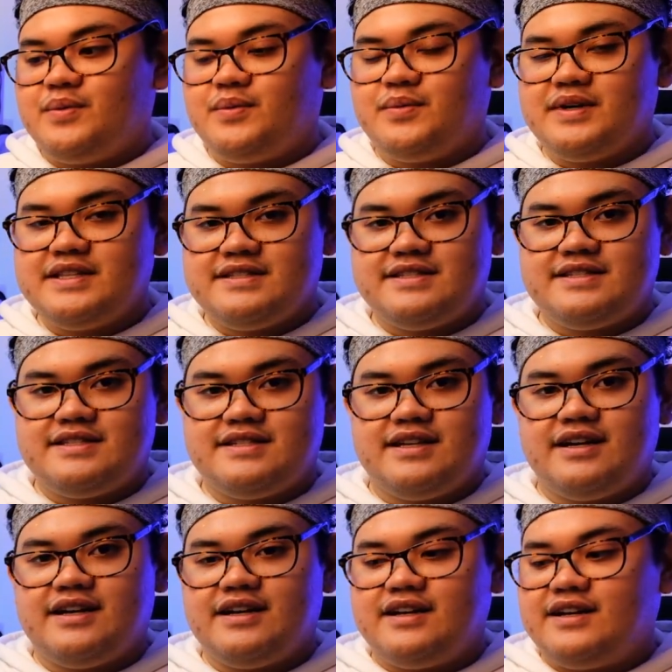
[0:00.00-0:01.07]
what
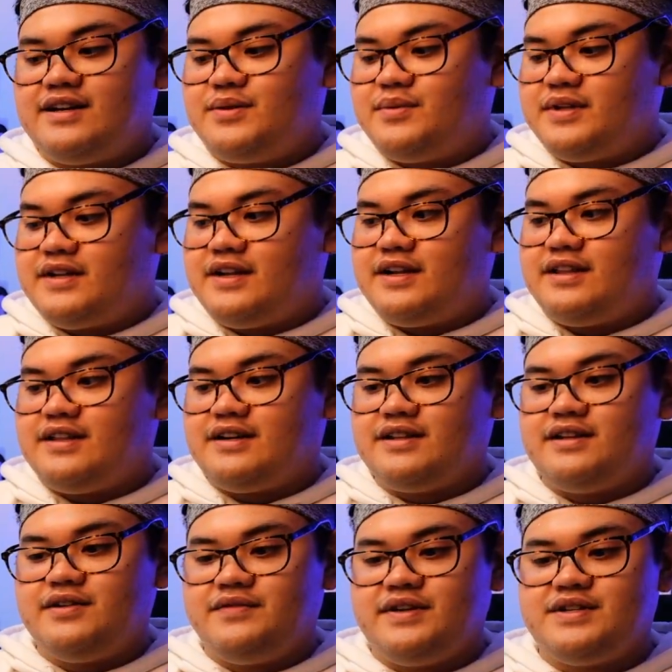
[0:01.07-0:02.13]
are the
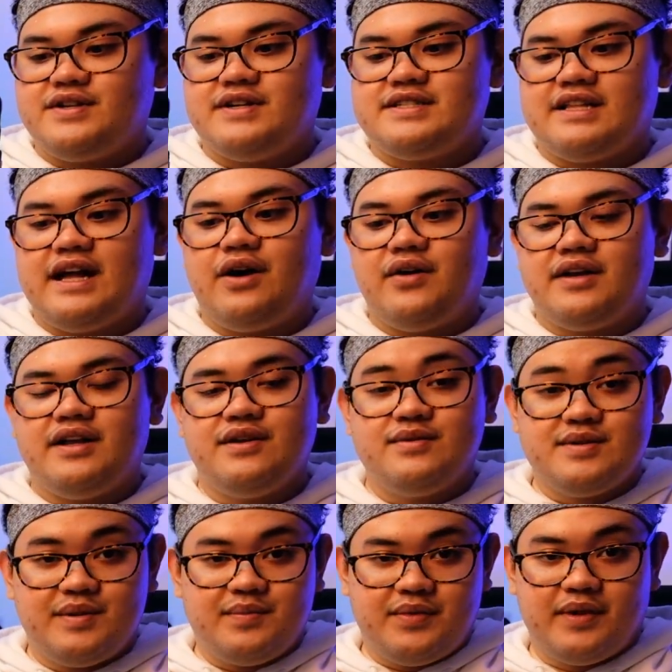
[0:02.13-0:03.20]
other features and how can I
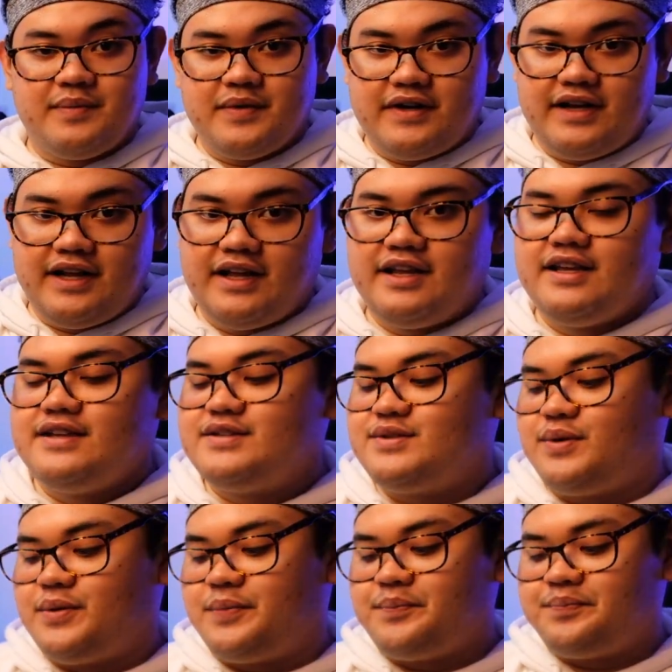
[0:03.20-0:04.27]
use it properly.
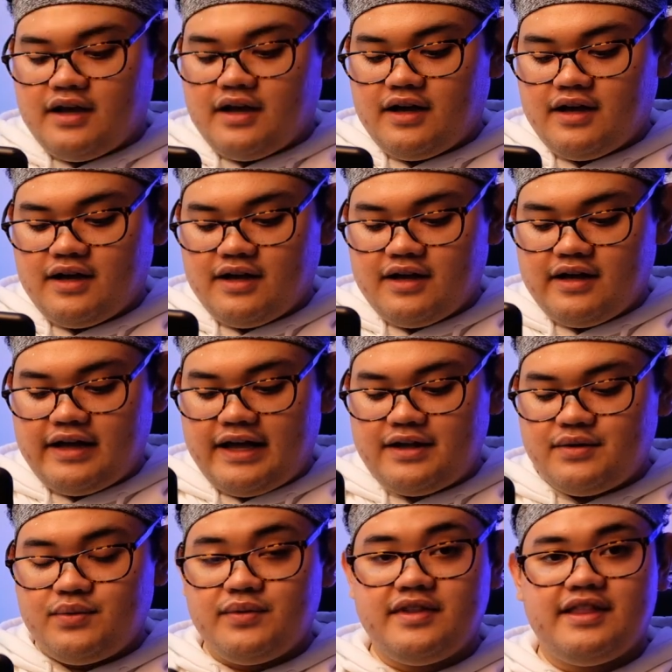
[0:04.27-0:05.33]
So
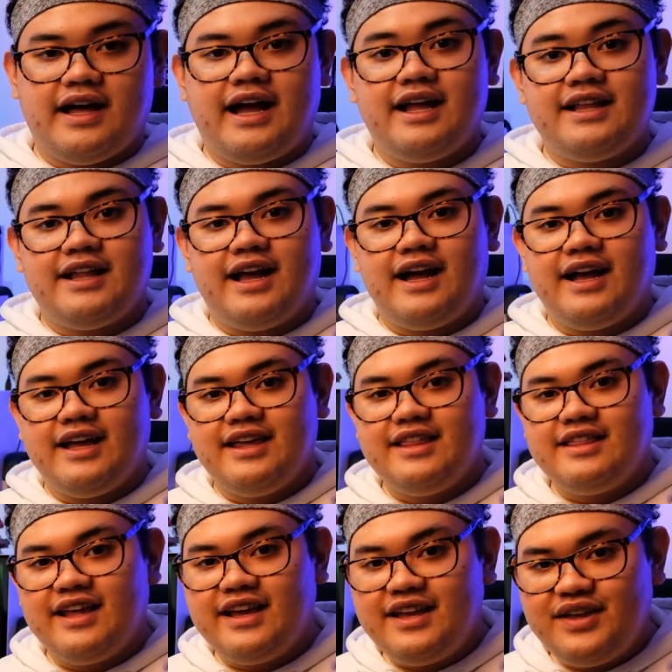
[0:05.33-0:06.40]
and with that, I
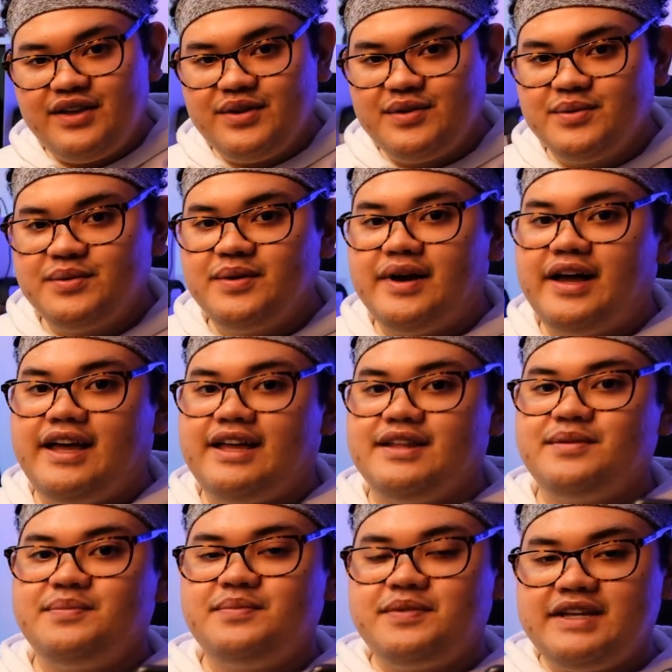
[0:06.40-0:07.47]
thank you,
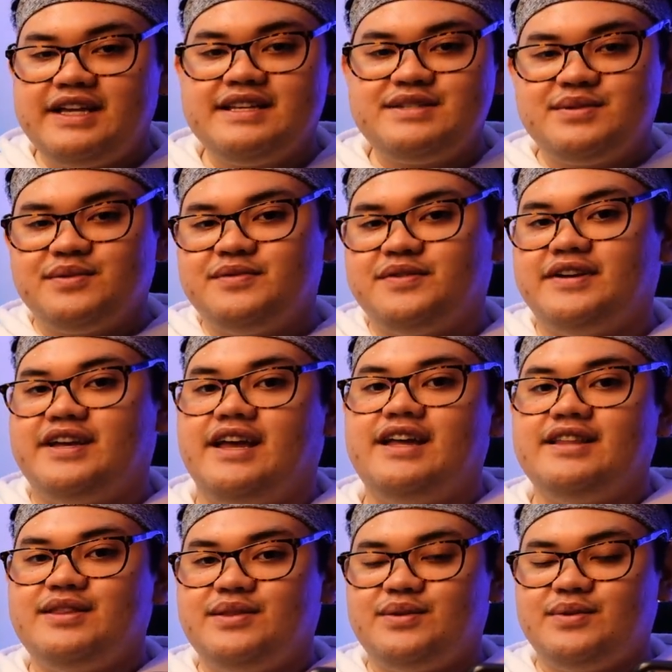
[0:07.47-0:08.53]
and please don't
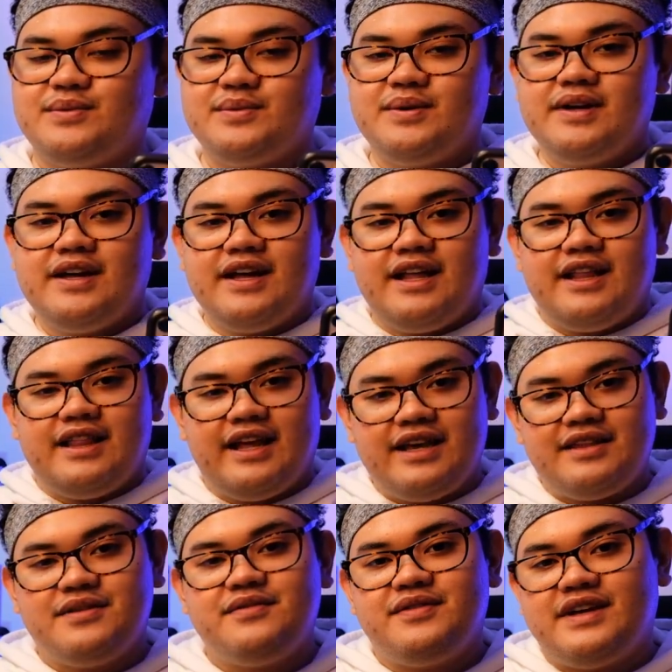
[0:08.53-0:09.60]
forget to
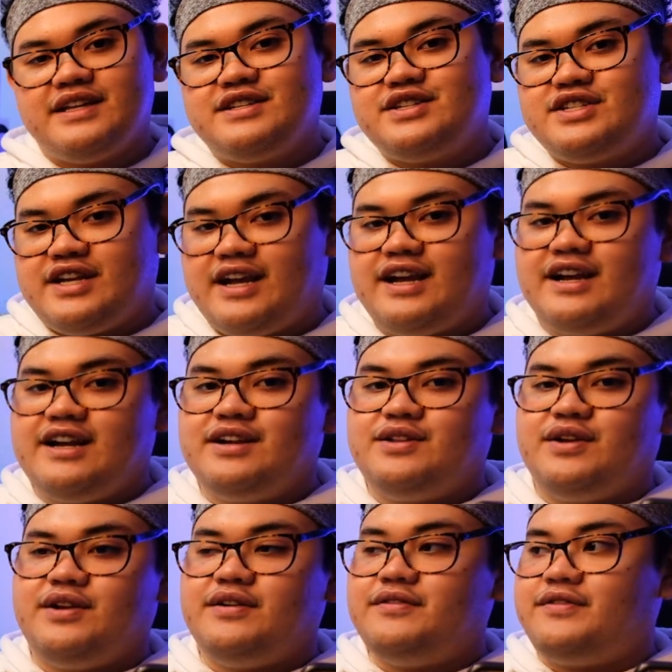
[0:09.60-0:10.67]
like the vid, share
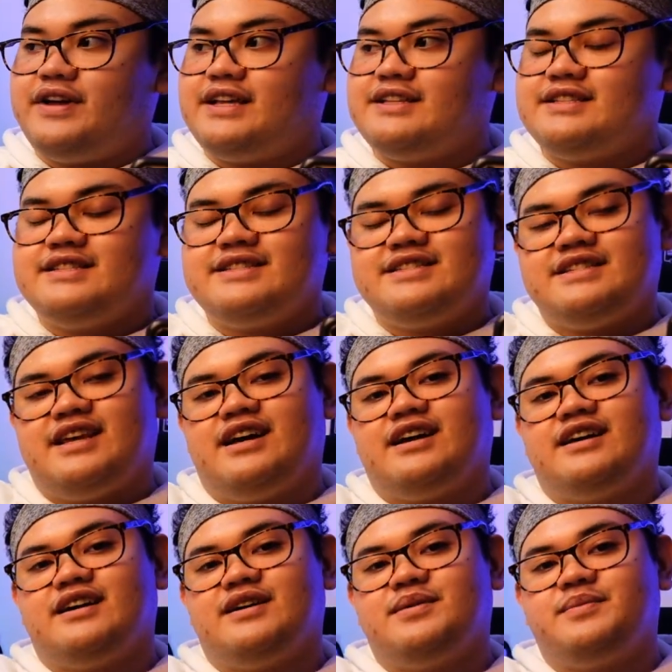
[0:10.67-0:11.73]
to your friends,
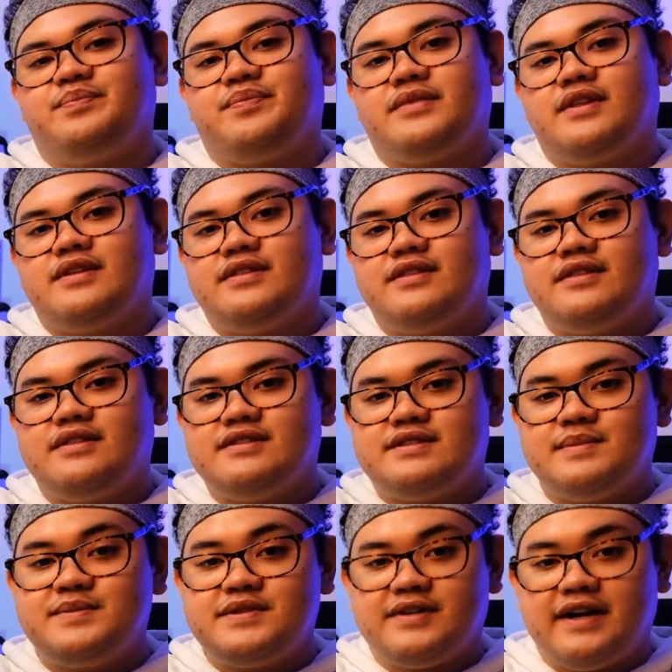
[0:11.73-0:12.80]

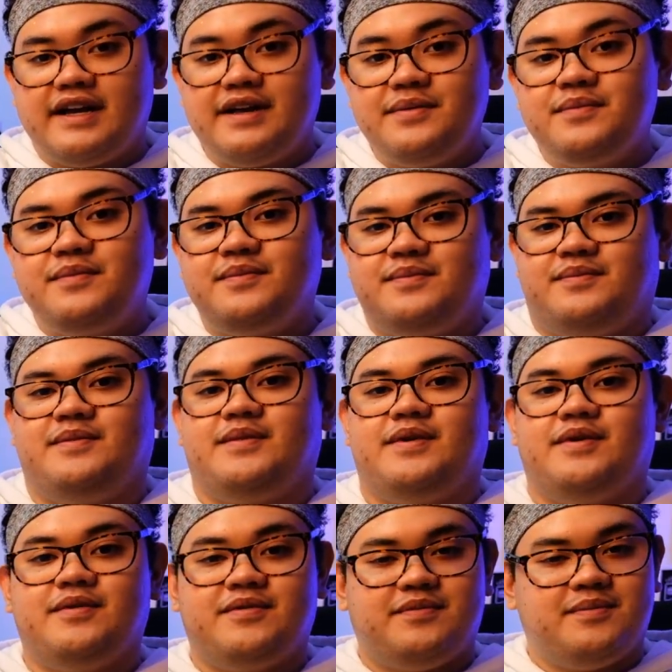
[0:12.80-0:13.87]
subscribe,
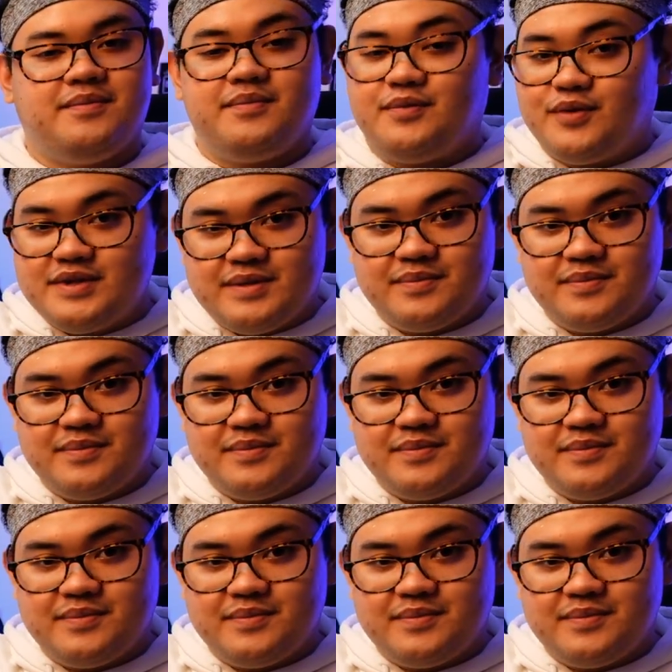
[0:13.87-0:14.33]
most